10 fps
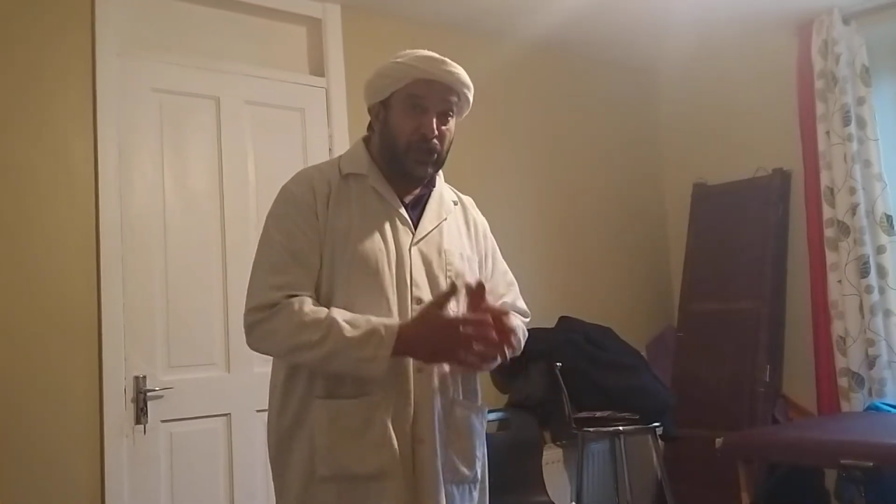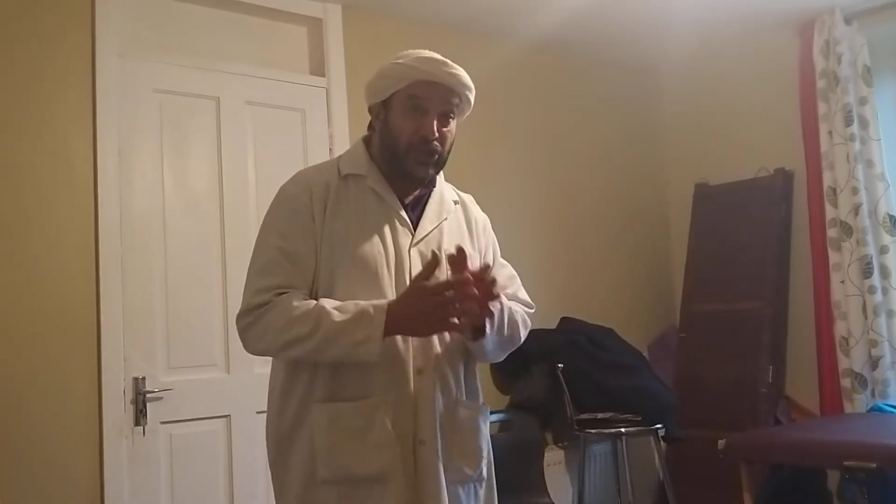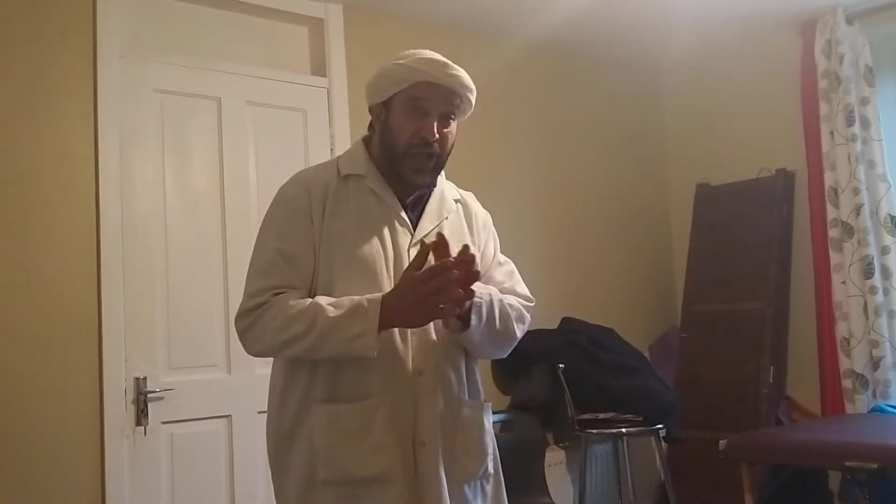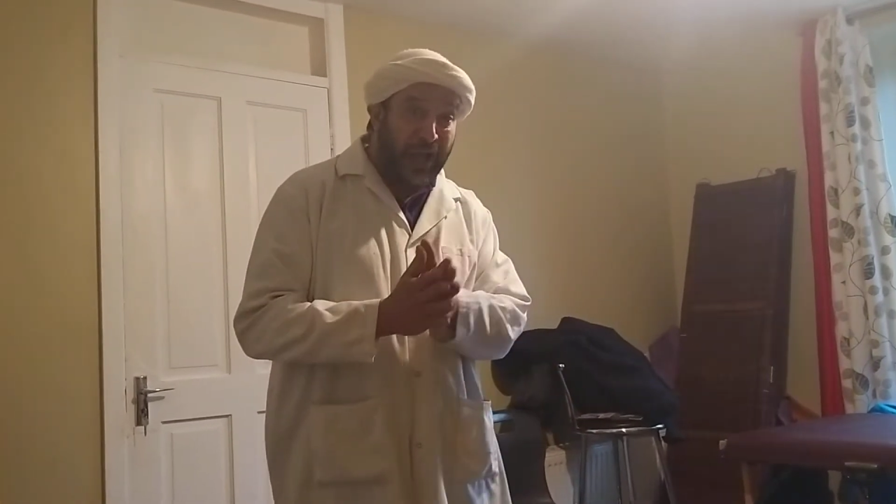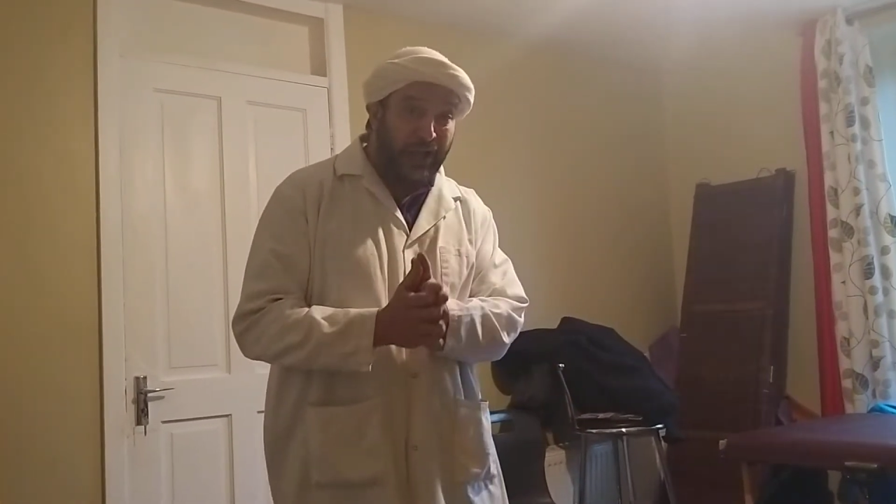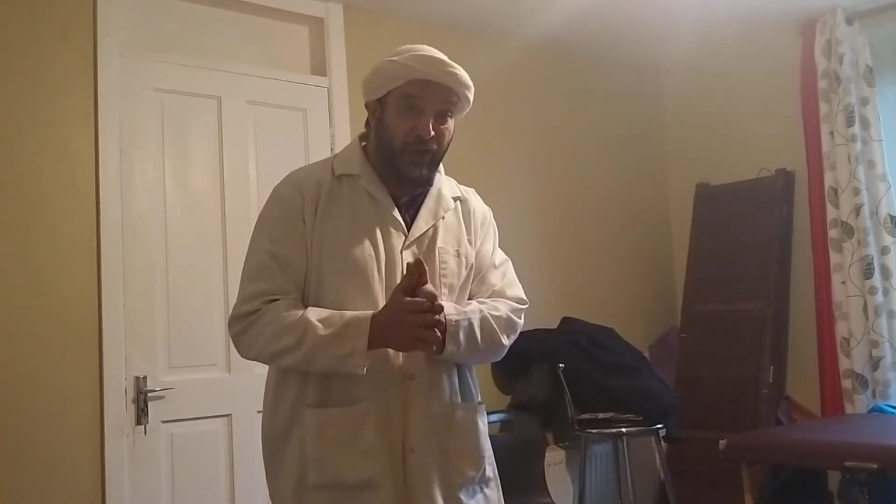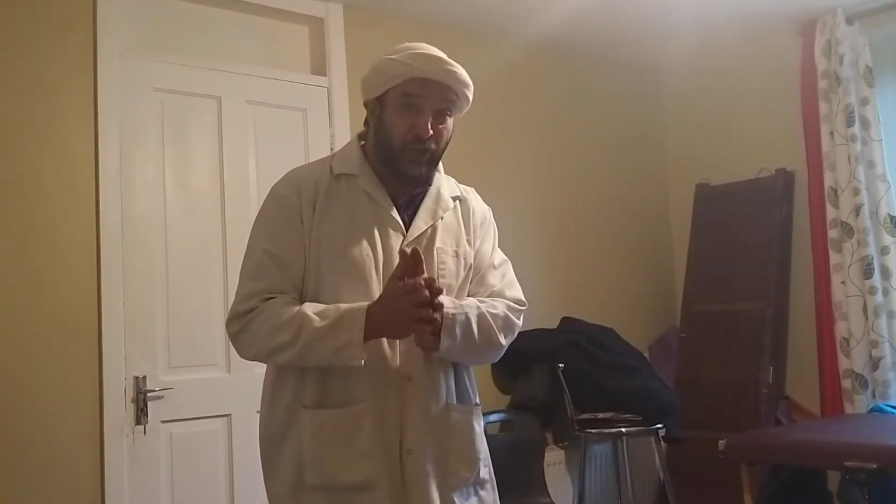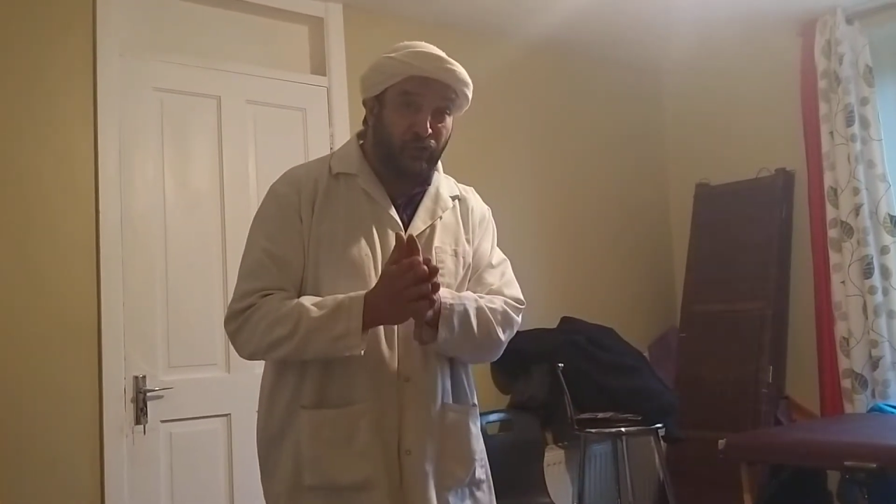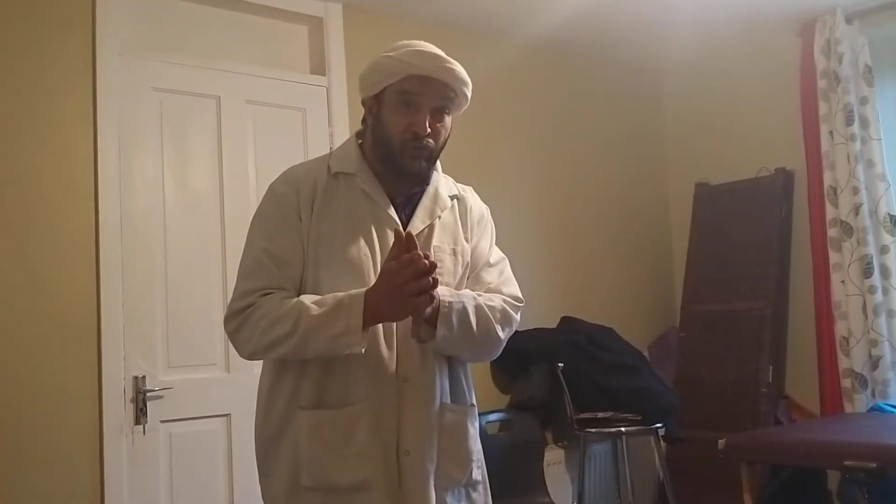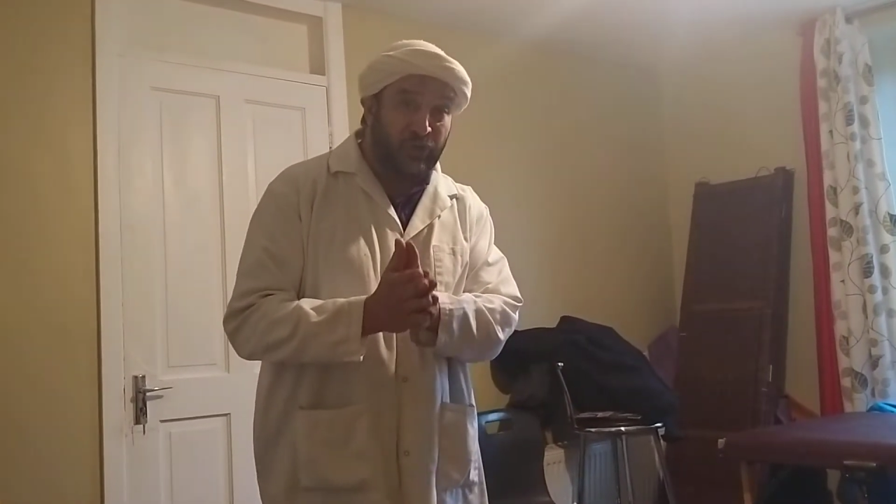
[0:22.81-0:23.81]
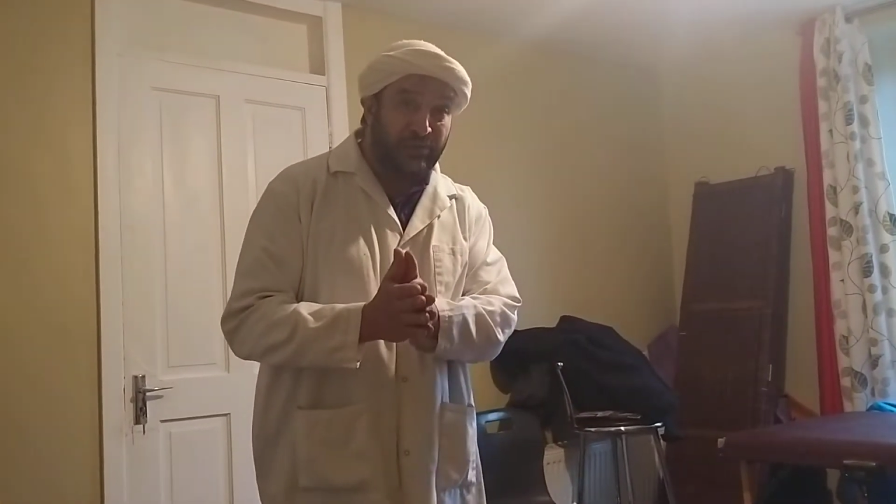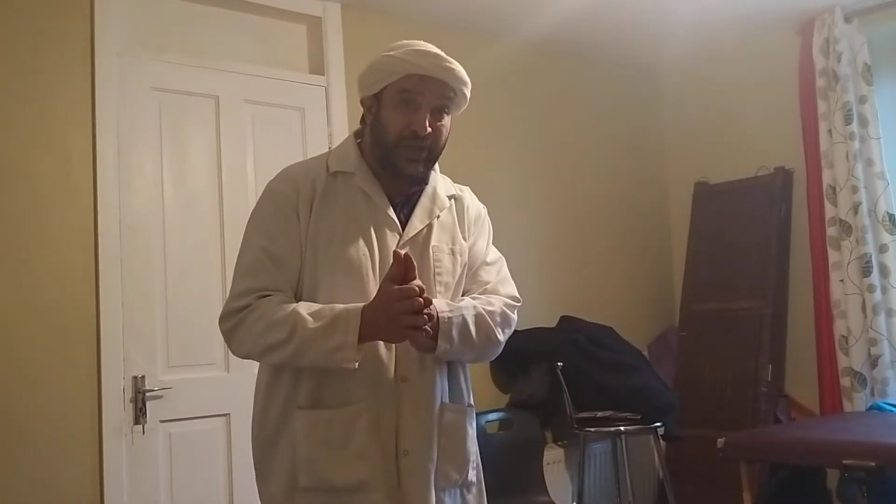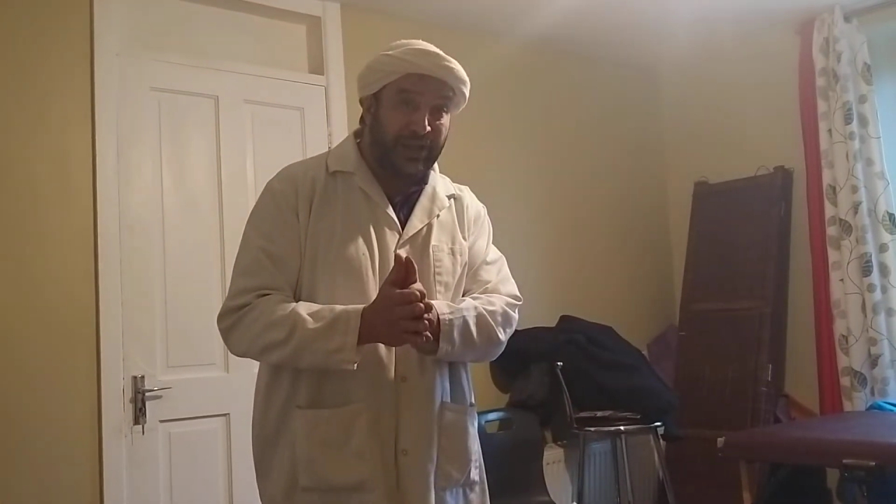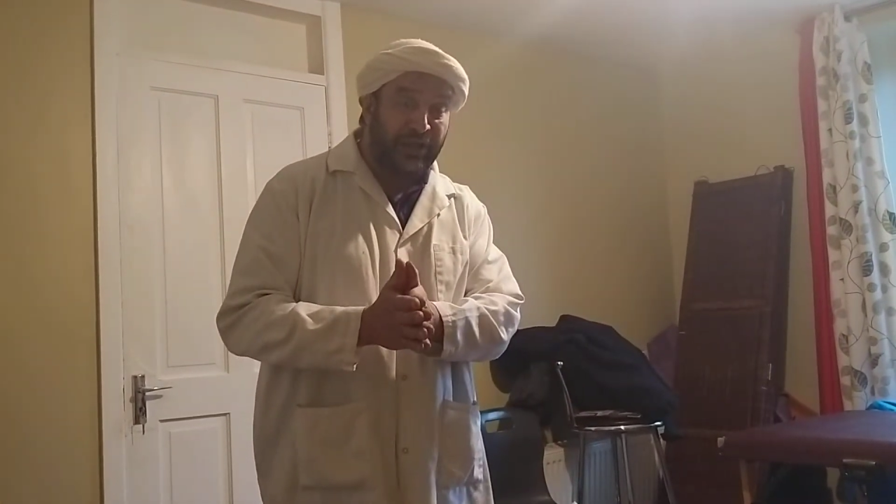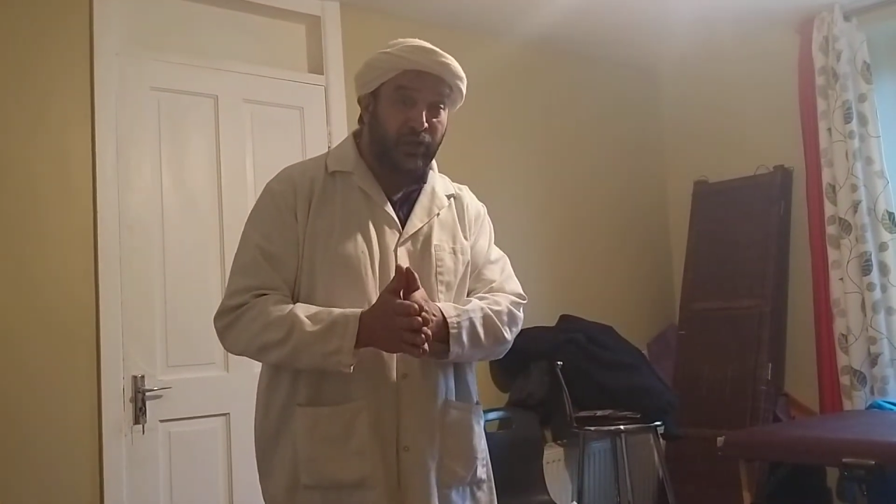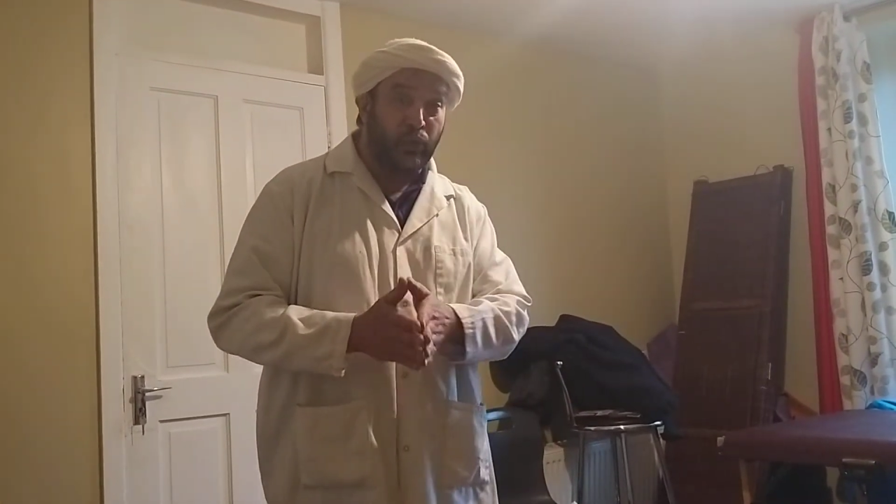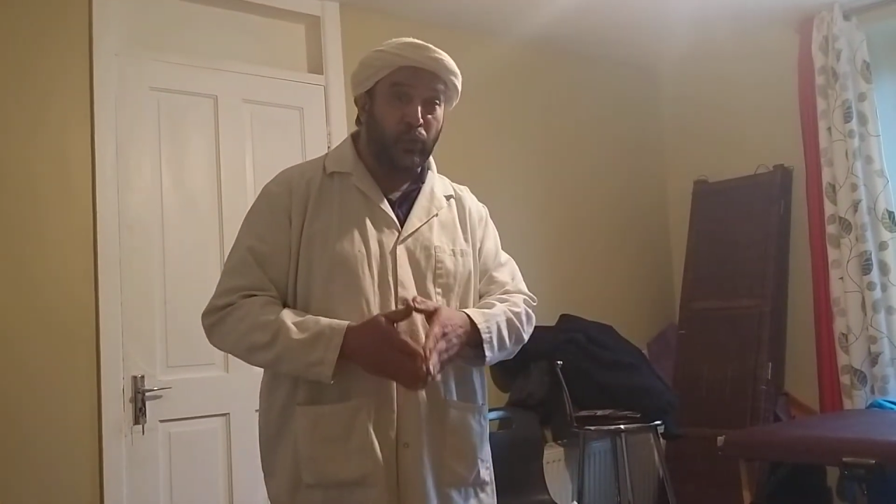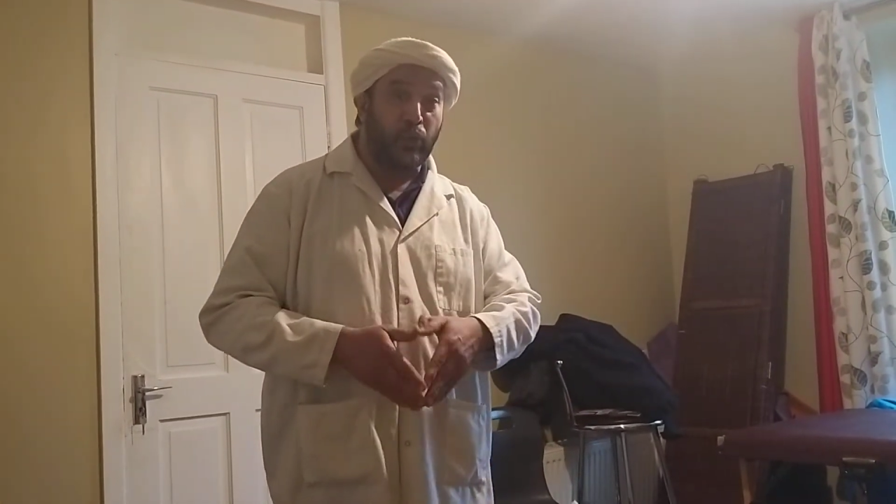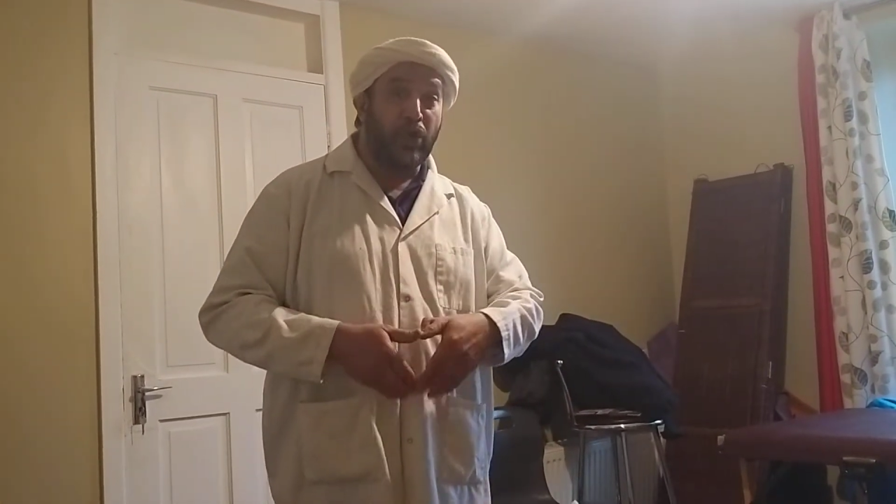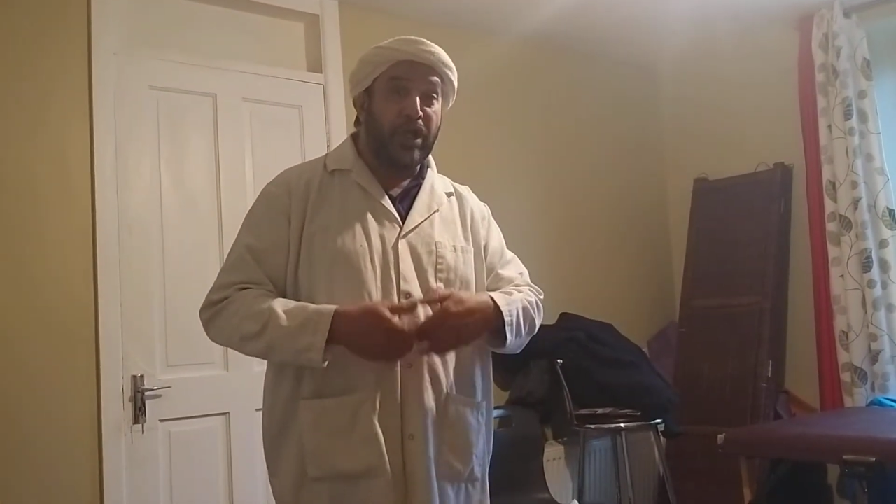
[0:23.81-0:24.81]
like it will make
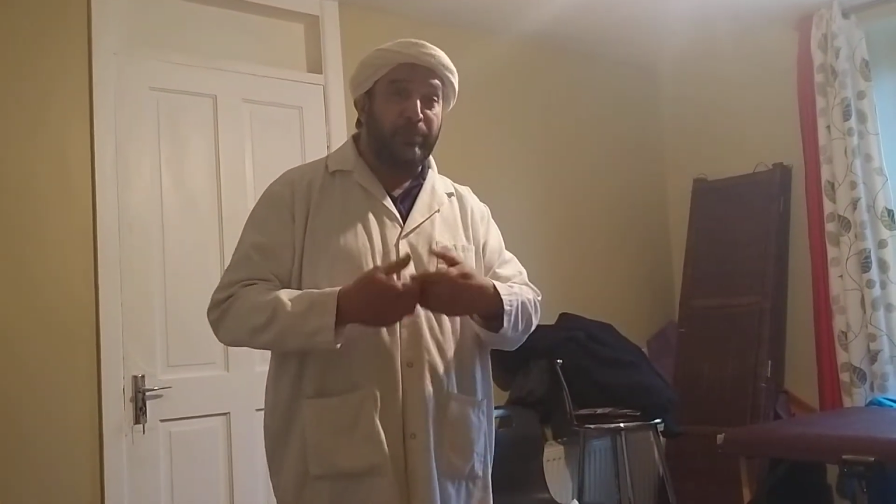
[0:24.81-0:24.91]
you